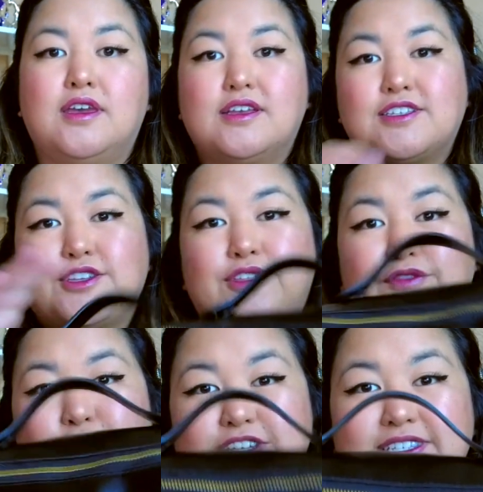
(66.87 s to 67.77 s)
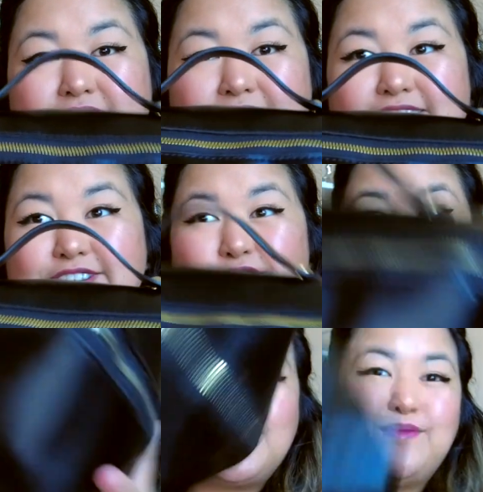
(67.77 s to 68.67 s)
So the first thing is
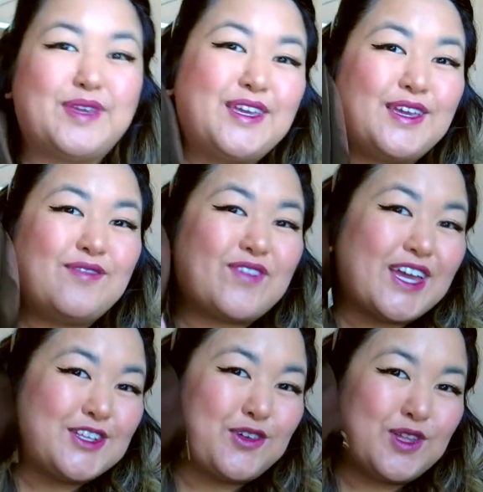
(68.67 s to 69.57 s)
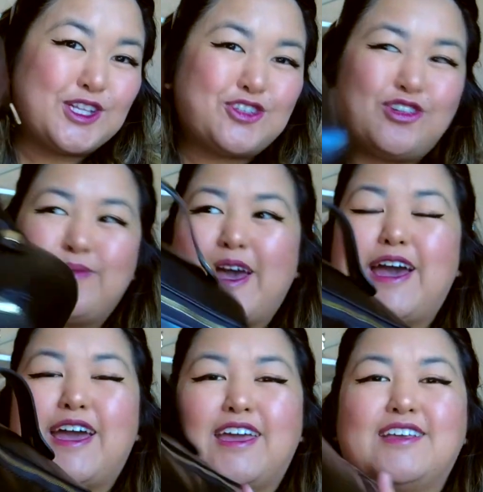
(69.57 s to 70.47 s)
going to be my toiletry
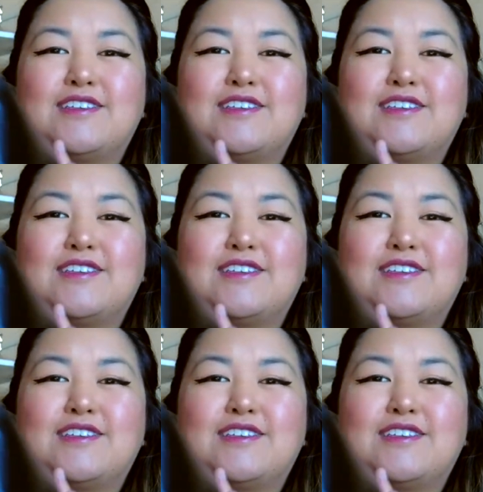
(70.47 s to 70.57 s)
bag.